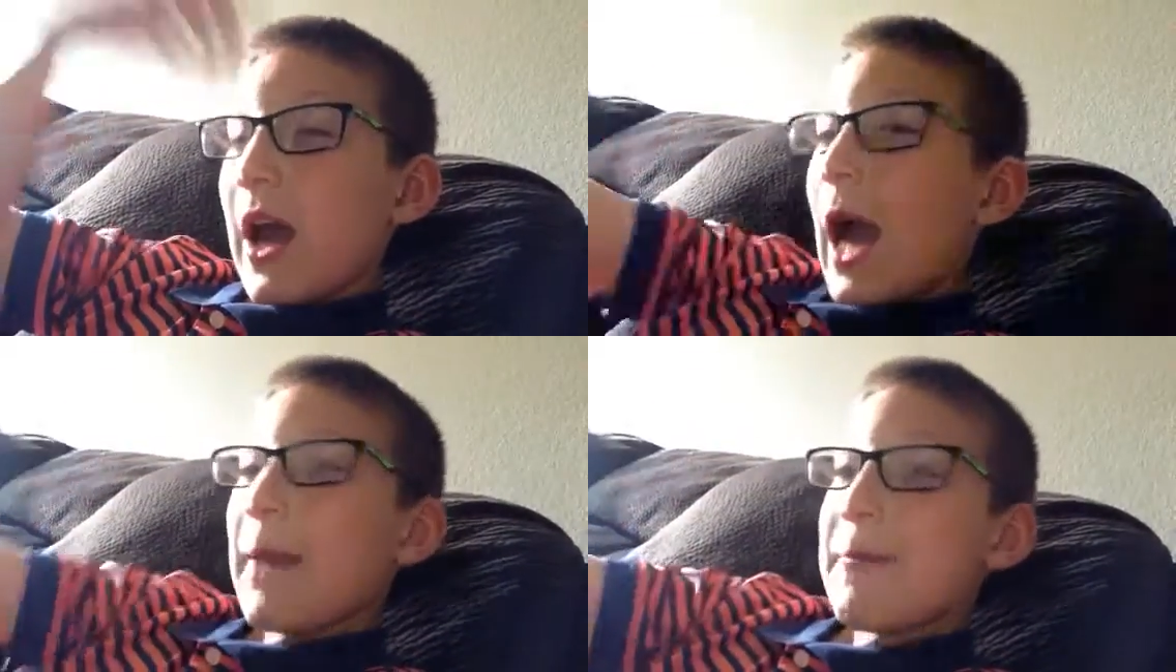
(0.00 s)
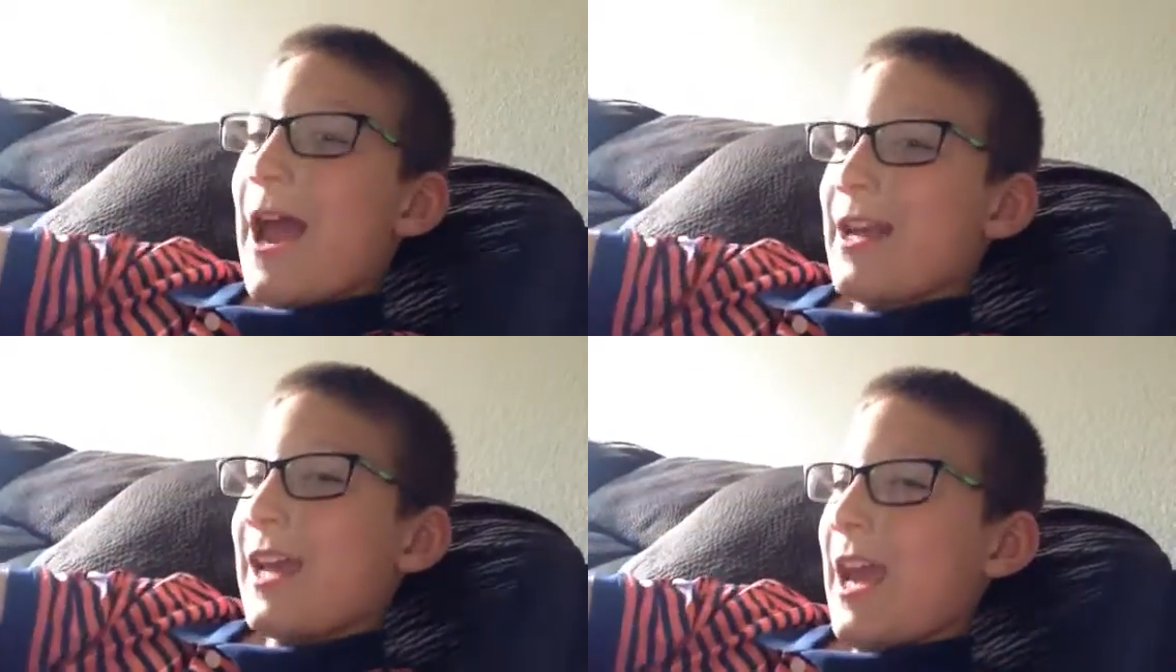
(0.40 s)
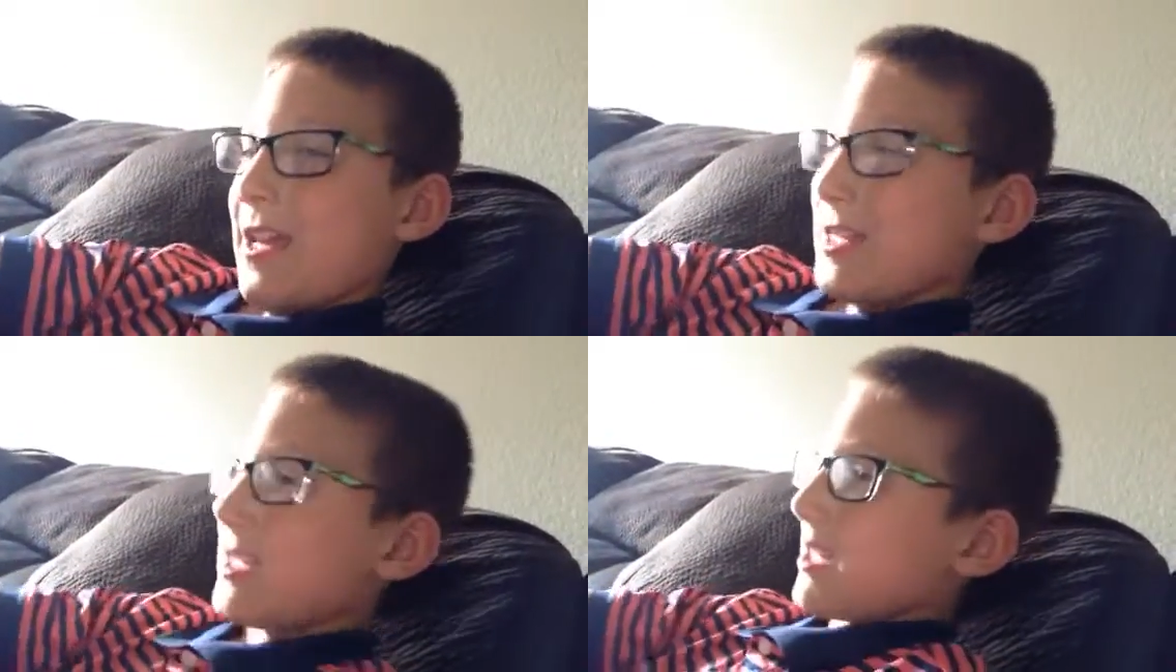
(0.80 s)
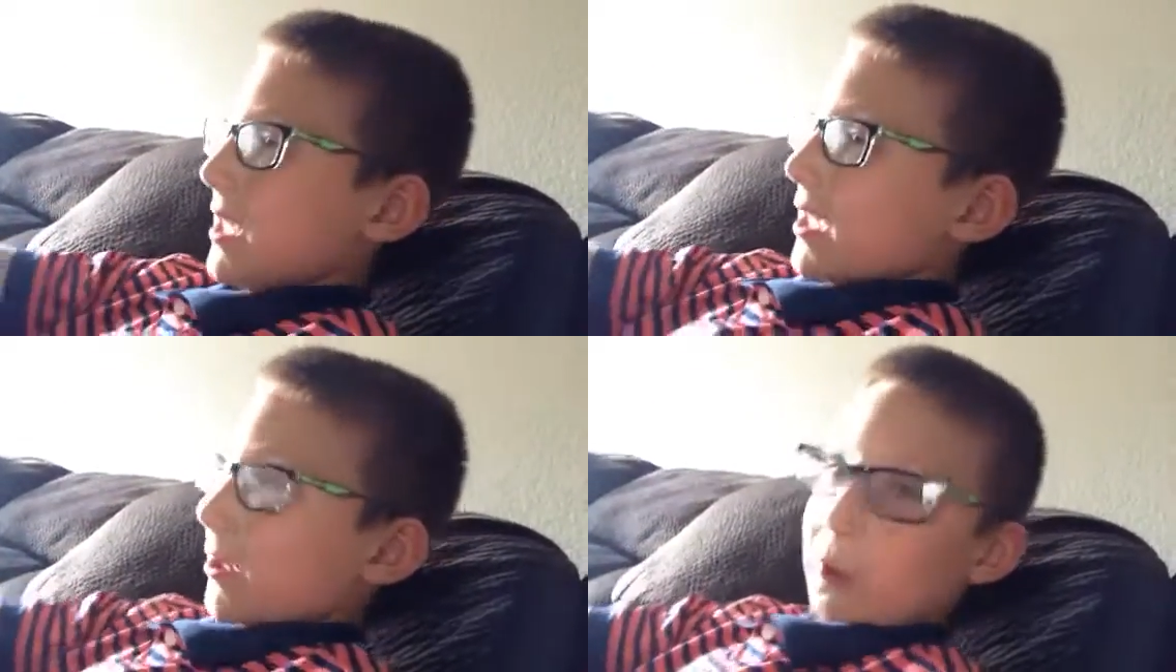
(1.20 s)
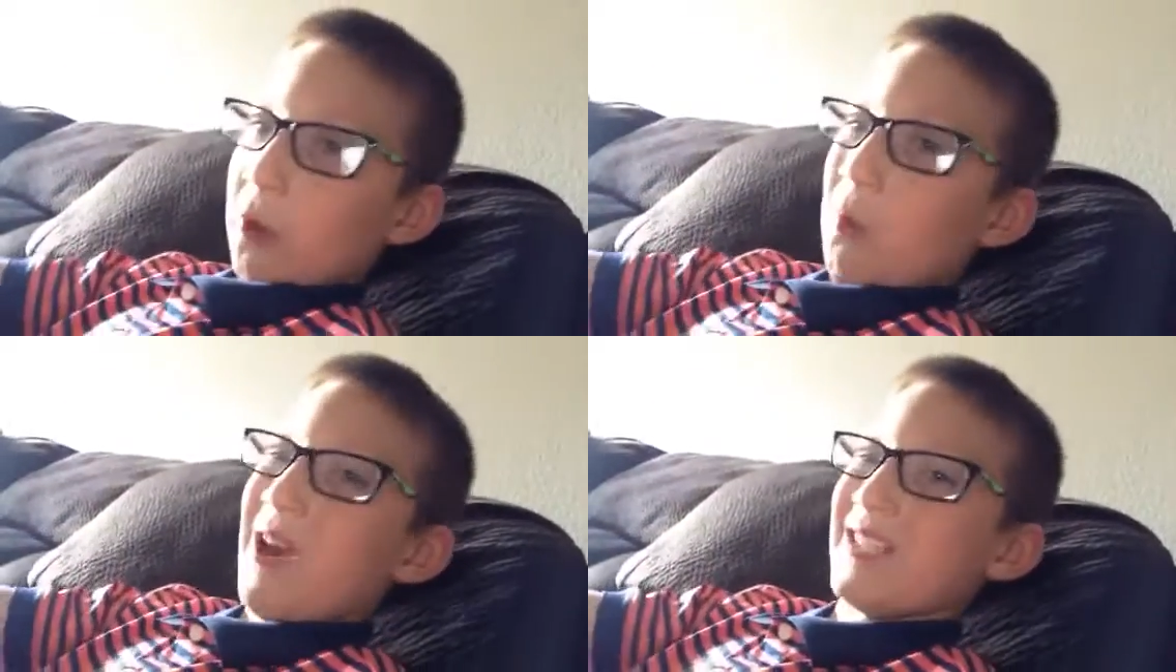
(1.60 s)
iPad case. I don't
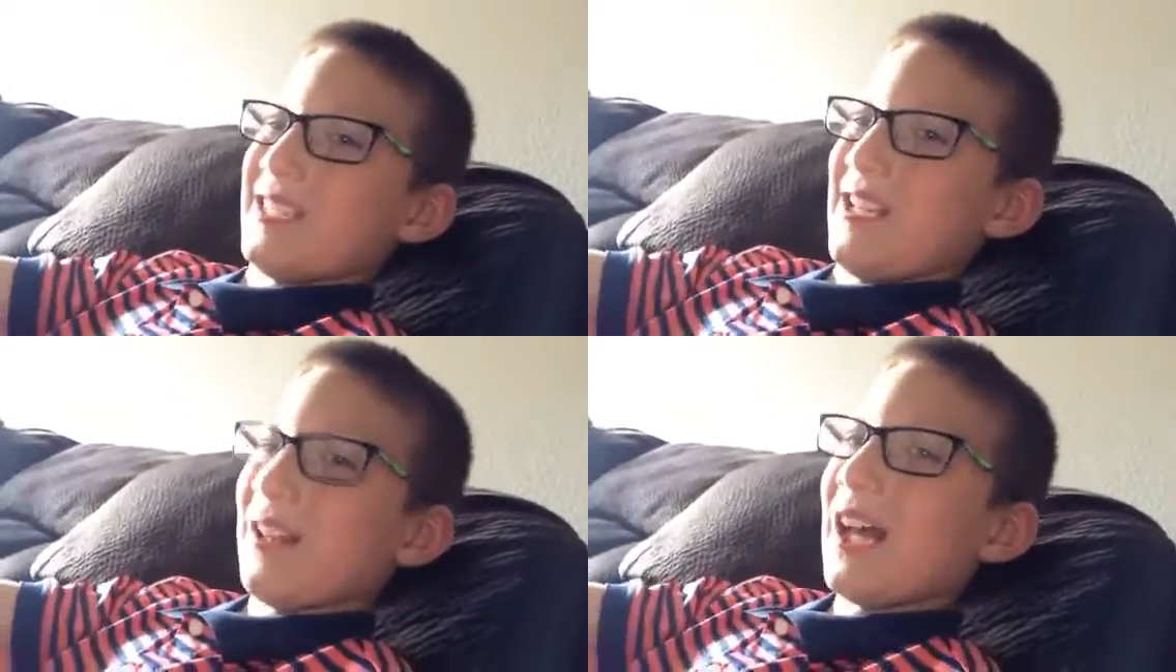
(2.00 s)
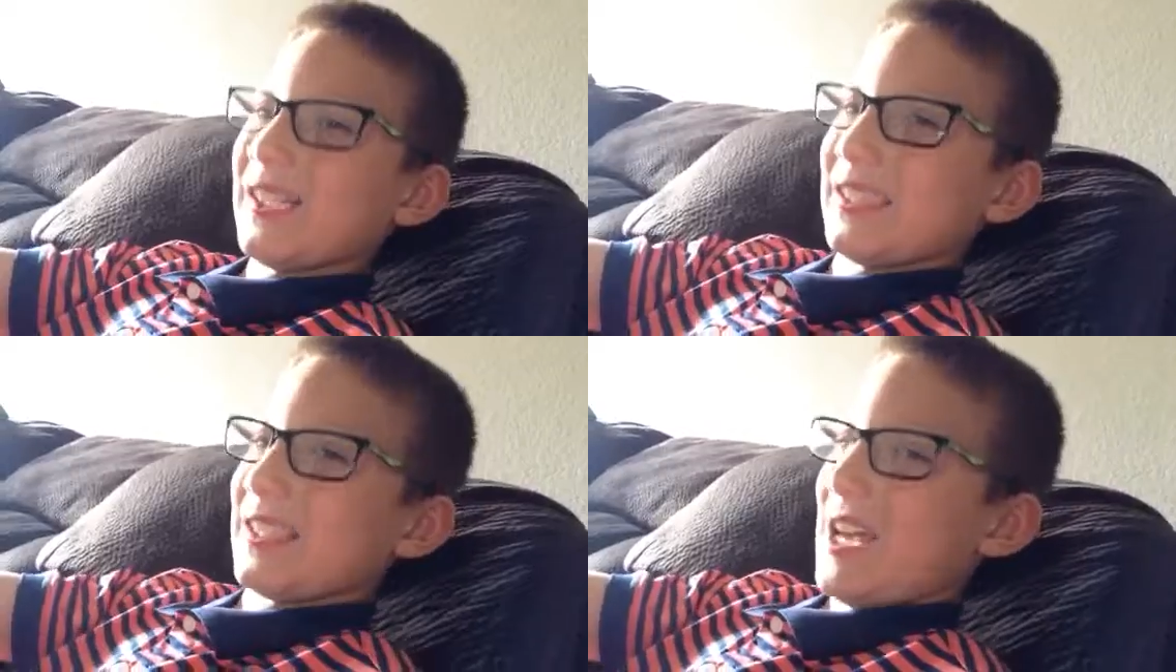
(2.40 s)
know why I said glasses